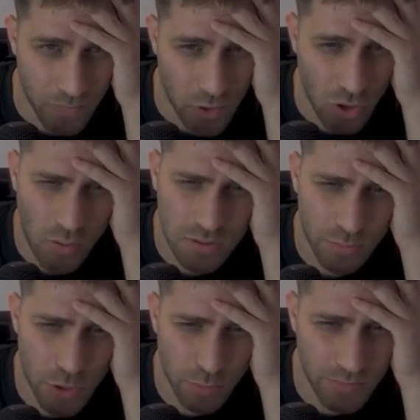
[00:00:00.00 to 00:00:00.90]
You know, also
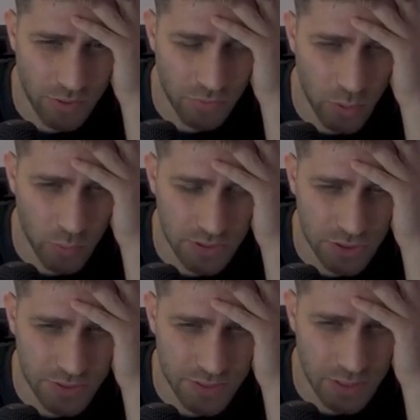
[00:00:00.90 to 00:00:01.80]
bishop d3 was
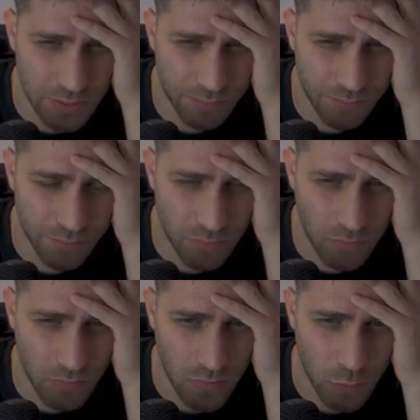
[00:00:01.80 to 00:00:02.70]
interesting.
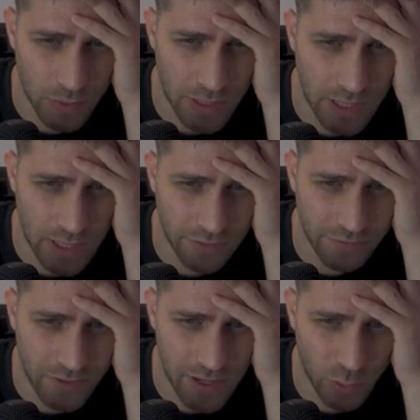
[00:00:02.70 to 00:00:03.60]
To play knight
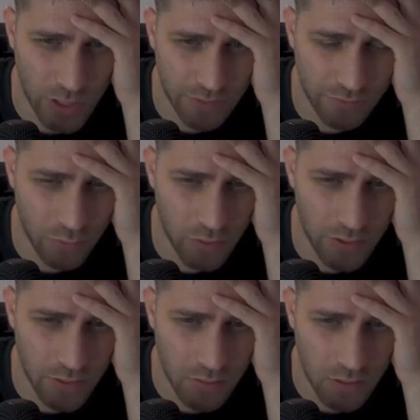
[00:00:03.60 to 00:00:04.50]
e5 with
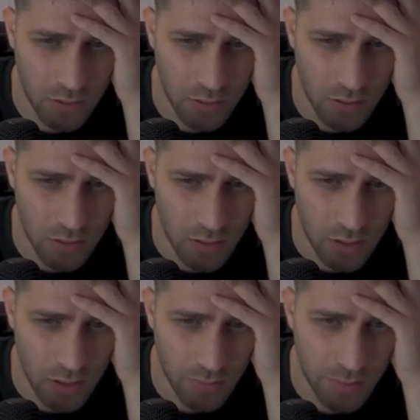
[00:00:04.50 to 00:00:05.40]
f4.
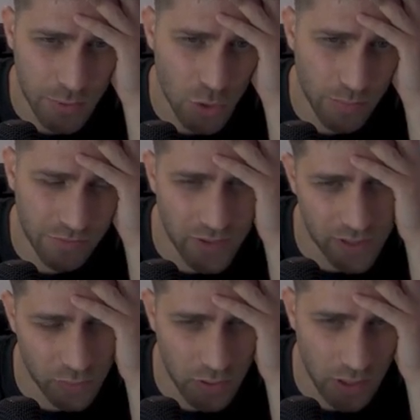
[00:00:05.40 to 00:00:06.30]
But bishop
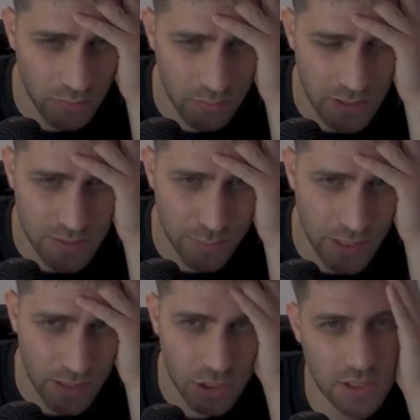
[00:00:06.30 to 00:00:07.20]
b5, okay, let's
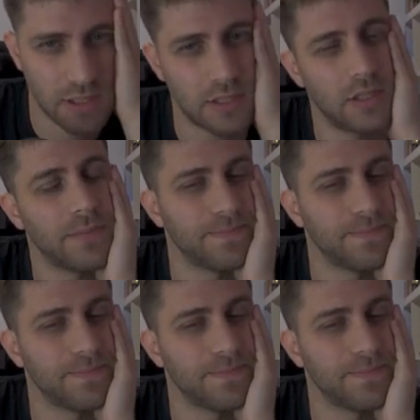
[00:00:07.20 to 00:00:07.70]
play just.